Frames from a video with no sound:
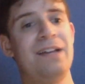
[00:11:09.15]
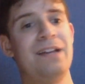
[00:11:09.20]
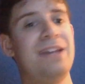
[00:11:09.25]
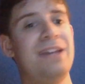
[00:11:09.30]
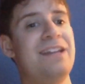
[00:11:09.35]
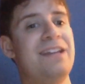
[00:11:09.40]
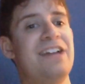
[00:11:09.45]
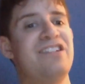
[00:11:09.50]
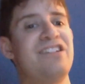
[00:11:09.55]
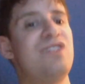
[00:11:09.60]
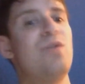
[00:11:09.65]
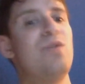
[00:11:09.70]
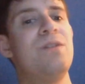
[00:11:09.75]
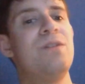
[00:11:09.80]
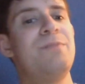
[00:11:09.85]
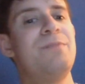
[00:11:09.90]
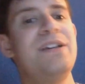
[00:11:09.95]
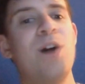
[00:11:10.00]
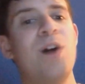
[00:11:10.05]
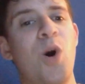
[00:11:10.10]
and that she
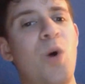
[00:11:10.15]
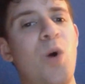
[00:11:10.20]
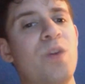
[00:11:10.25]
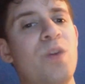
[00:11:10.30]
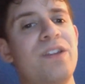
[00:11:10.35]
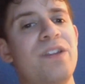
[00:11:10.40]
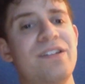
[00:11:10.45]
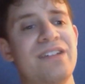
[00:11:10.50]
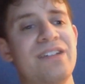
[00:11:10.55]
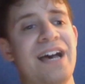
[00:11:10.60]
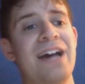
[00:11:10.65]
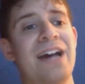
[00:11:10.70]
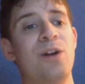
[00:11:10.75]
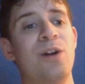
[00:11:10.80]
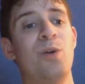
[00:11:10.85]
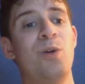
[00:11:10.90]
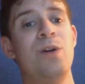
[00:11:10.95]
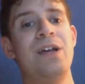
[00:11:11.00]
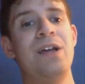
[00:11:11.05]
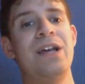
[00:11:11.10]
wouldn't be holding the
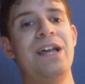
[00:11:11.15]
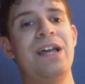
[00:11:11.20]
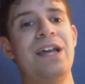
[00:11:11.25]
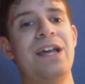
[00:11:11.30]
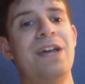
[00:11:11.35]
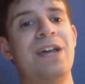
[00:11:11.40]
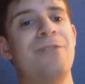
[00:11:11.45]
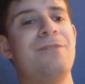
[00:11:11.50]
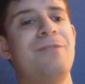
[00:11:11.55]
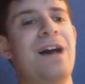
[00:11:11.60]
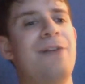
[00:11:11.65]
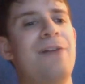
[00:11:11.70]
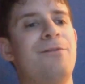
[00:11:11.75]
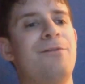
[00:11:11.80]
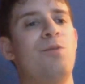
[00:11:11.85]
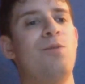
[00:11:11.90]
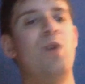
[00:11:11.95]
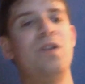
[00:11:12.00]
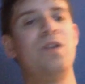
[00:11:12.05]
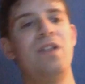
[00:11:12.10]
title if not
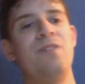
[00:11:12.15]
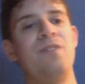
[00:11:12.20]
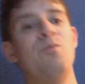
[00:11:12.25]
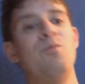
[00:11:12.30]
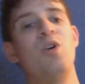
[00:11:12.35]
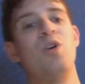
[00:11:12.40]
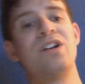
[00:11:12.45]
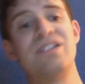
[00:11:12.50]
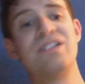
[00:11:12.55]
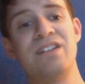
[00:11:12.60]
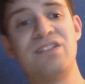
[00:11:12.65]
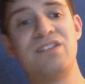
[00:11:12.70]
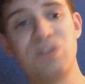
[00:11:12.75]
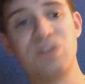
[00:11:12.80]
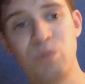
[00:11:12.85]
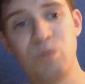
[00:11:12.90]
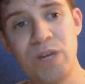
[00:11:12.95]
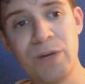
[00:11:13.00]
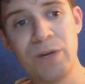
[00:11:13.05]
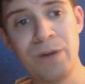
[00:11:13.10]
for what Liv Morgan did to
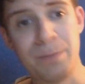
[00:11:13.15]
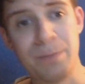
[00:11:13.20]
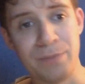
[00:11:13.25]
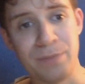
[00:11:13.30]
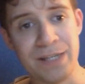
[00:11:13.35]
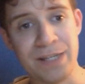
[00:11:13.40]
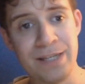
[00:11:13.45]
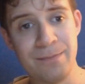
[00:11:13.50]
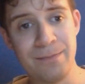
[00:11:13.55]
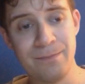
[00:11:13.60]
Rhea Ripley.